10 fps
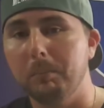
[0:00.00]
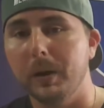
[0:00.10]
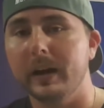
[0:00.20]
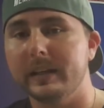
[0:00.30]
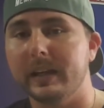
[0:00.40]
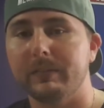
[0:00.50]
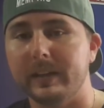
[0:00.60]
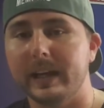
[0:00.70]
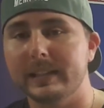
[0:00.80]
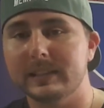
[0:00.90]
but
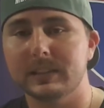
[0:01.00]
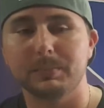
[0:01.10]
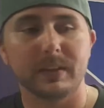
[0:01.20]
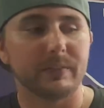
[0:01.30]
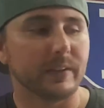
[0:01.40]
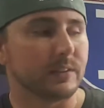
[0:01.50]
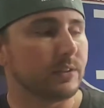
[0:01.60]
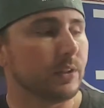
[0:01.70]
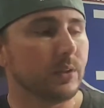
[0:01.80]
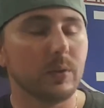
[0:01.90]
definitely has its benefits
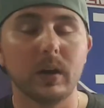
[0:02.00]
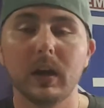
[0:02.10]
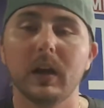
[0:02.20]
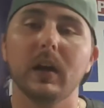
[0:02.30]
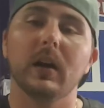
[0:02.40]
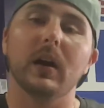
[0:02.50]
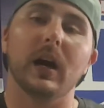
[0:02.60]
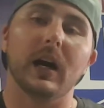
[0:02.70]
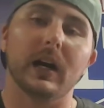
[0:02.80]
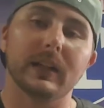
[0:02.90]
too.
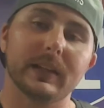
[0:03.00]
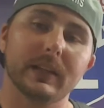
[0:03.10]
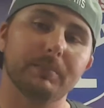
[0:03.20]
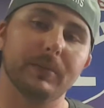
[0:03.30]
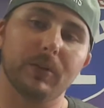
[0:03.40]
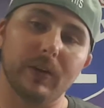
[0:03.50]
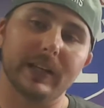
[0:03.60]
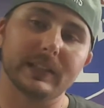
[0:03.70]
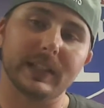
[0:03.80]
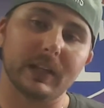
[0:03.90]
The
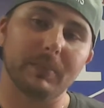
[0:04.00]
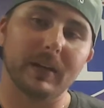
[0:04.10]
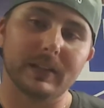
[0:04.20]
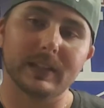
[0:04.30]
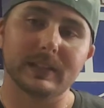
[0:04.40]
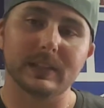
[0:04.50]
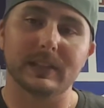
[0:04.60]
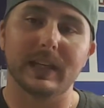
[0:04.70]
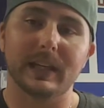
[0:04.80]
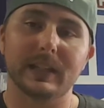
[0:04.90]
greatest thing about this is
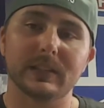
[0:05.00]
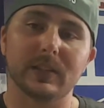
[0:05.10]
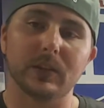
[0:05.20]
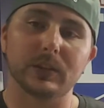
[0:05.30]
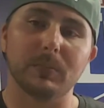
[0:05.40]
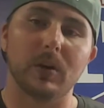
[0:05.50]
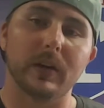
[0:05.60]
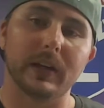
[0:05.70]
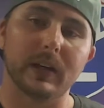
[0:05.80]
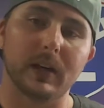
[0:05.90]
that it is so small
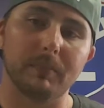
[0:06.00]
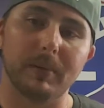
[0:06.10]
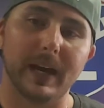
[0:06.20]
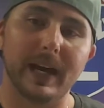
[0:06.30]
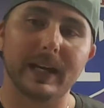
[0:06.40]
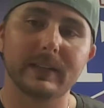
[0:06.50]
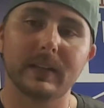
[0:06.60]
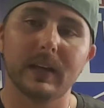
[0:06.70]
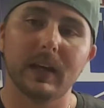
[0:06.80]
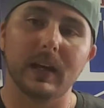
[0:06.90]
and compact,
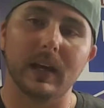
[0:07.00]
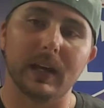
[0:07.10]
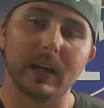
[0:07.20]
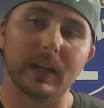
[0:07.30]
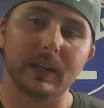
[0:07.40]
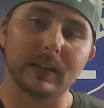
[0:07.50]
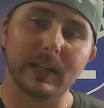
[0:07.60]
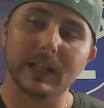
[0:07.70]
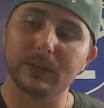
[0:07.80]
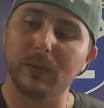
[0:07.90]
and
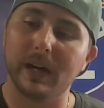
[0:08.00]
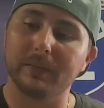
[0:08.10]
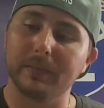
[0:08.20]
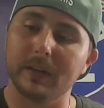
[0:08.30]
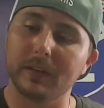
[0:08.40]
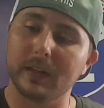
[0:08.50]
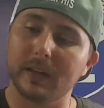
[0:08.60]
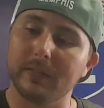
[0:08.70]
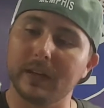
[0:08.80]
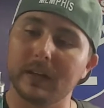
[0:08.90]
that's why I'm going to
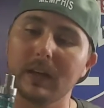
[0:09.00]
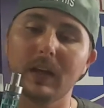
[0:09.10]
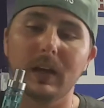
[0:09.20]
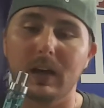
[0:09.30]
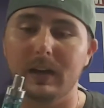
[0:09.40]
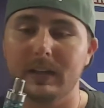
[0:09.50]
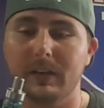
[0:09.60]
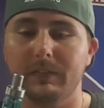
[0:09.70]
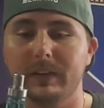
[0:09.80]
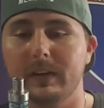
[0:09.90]
give it
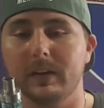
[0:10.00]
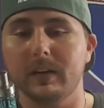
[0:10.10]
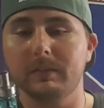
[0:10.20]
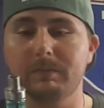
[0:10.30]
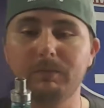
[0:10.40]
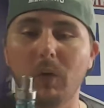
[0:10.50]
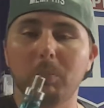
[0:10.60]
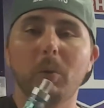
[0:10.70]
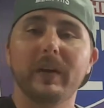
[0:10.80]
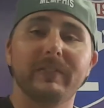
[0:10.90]
definitely a
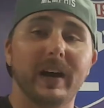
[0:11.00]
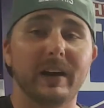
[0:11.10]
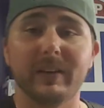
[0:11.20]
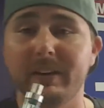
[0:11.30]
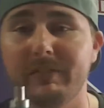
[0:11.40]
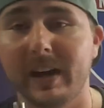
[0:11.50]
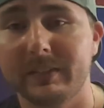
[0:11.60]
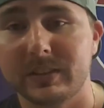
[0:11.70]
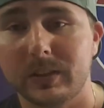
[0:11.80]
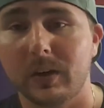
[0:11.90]
4.5 out of
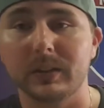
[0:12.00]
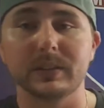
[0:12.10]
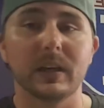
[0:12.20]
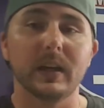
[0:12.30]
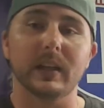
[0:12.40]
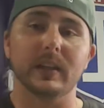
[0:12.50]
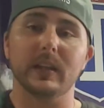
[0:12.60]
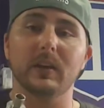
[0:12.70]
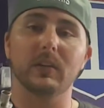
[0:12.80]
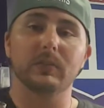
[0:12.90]
5 stars.
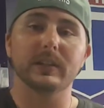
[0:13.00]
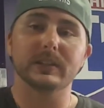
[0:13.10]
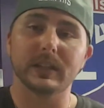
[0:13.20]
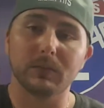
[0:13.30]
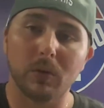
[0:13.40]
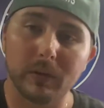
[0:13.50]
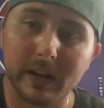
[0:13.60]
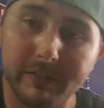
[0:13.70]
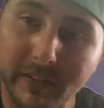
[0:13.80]
The only reason it won't get a